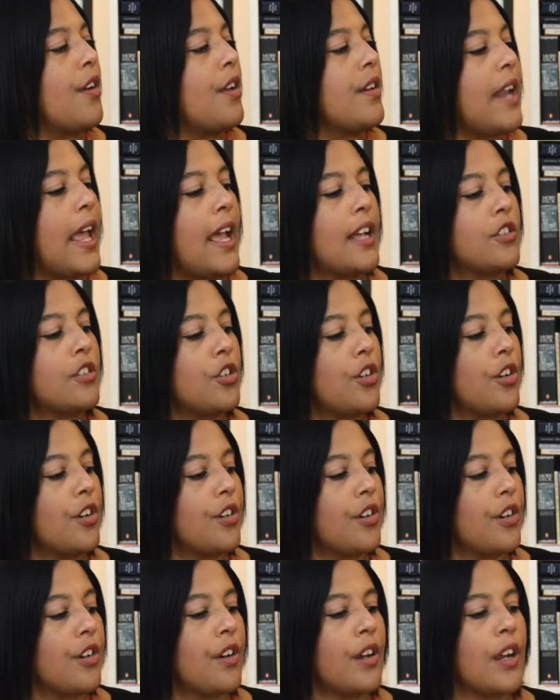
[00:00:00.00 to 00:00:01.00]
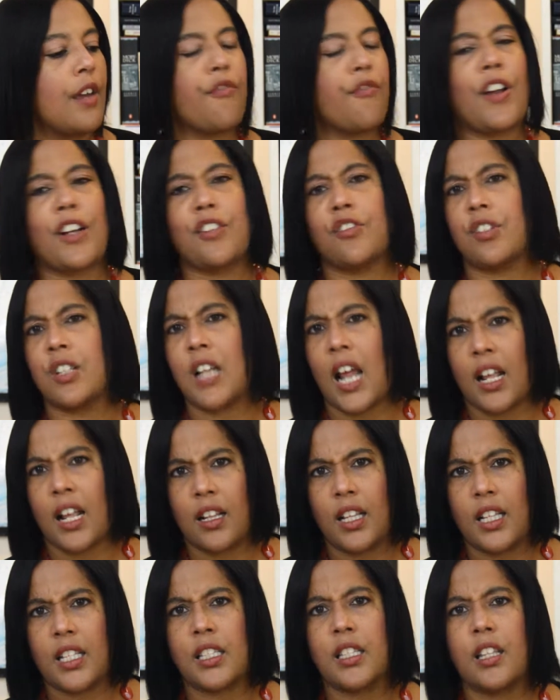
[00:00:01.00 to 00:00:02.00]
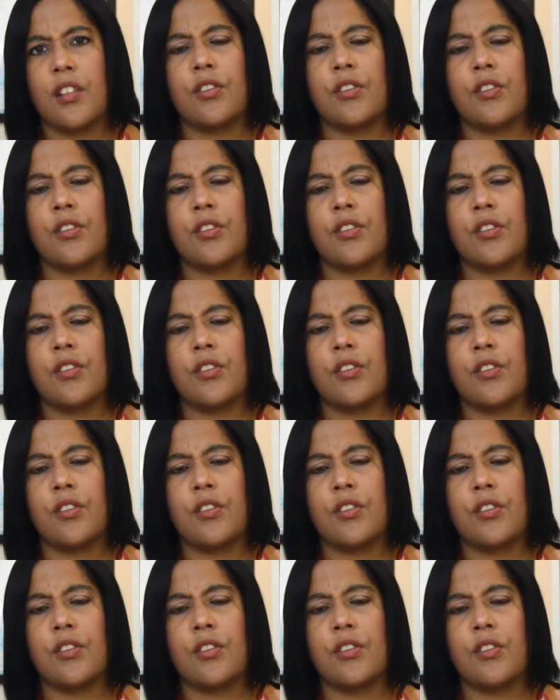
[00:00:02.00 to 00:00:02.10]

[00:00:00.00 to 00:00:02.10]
Nat Turner, Frederick Douglass.